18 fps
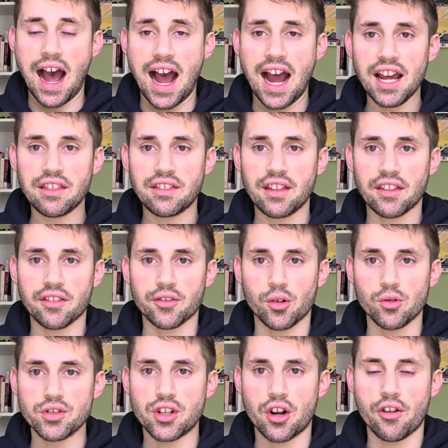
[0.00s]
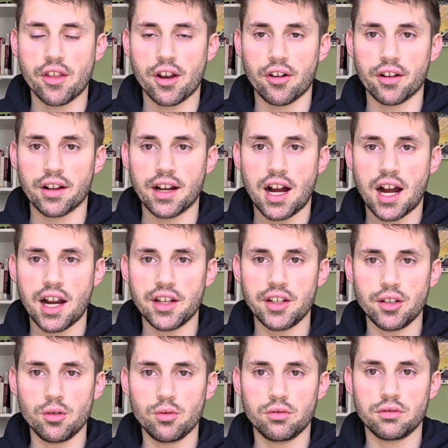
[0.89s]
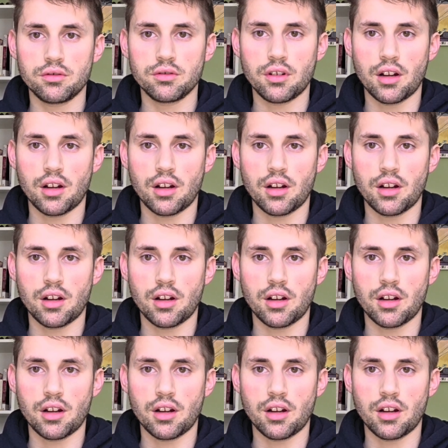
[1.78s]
I think those are there to guide you.